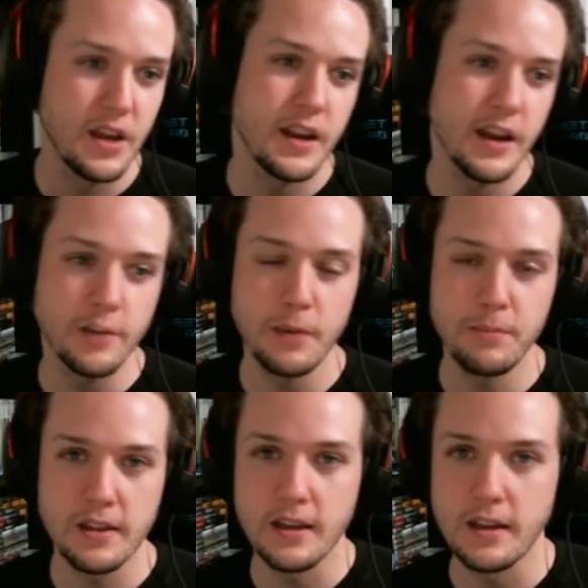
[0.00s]
Now you might be
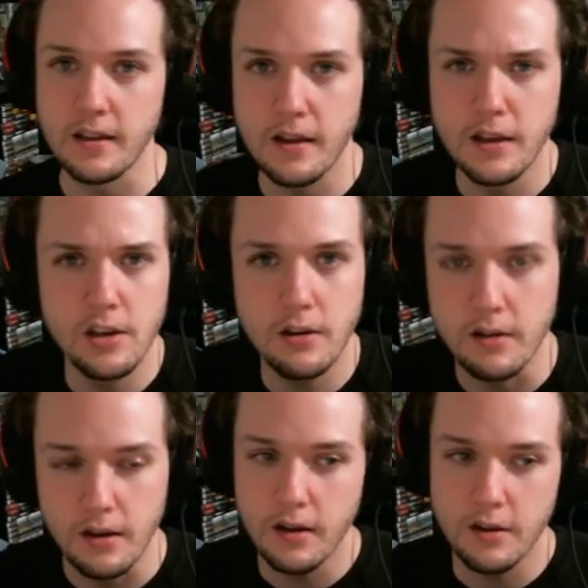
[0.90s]
thinking,
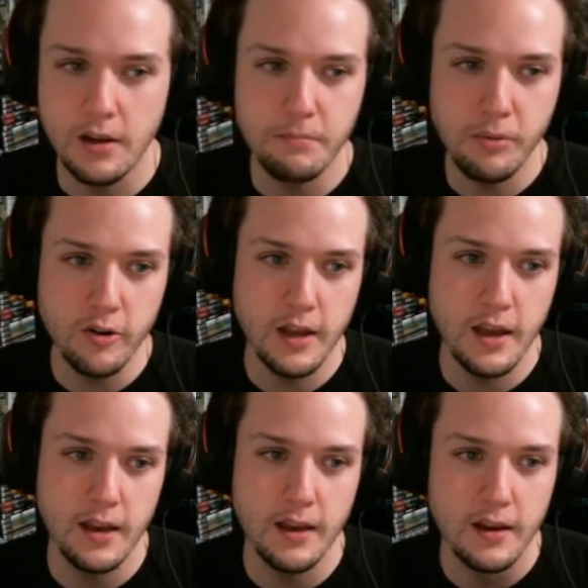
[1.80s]
Kieran, you can put
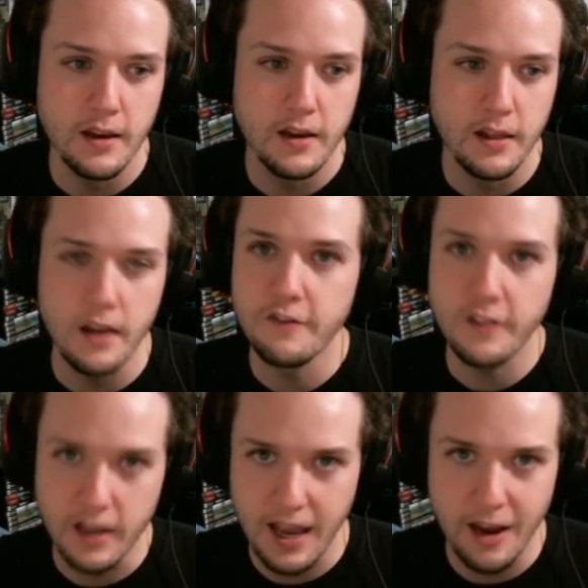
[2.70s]
a
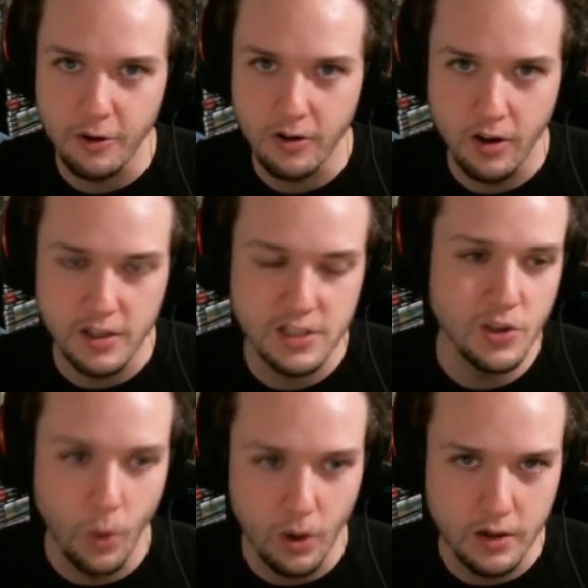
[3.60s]
lifelink counter on a
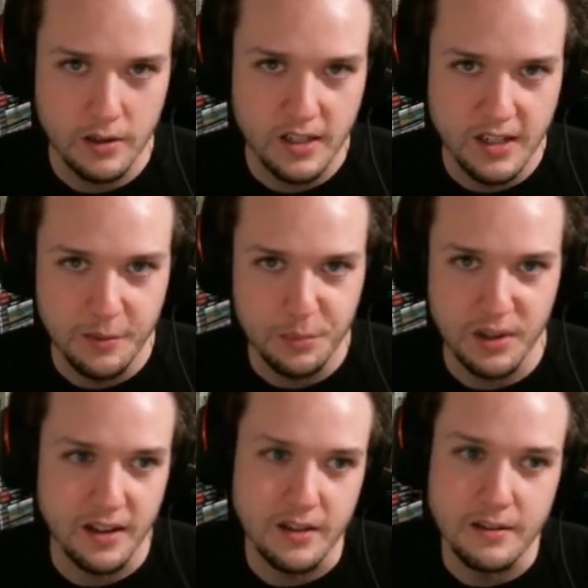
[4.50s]
sword, but
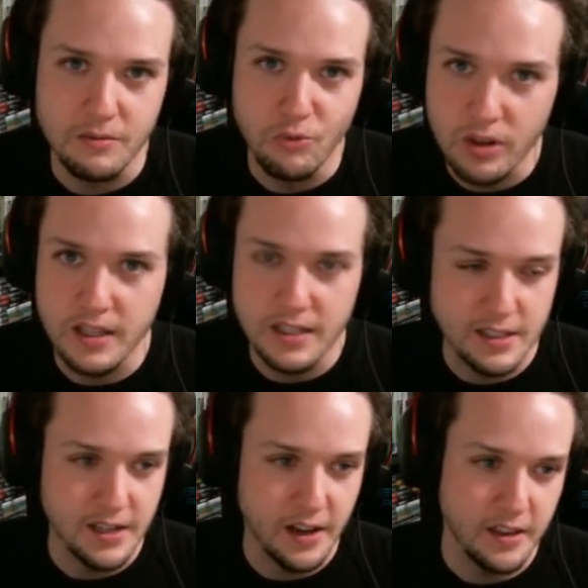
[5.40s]
that really does
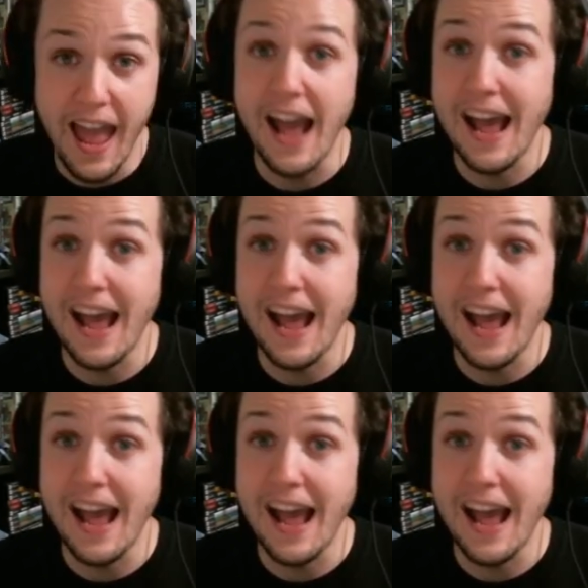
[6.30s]
nothing.